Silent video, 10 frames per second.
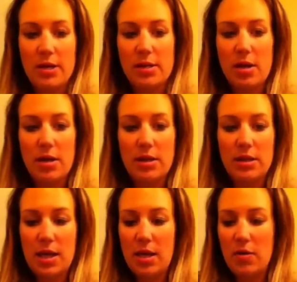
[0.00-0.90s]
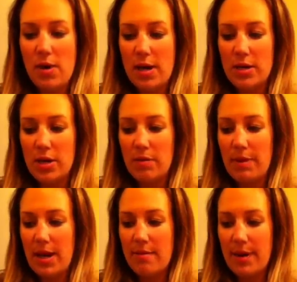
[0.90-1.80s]
It's called the Style Winder
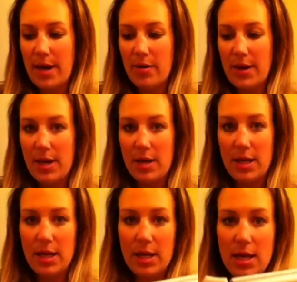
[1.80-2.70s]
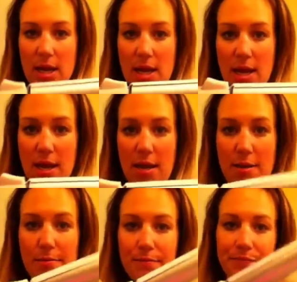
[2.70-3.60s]
by BioIonic.
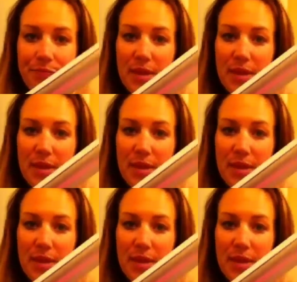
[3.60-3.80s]
Um,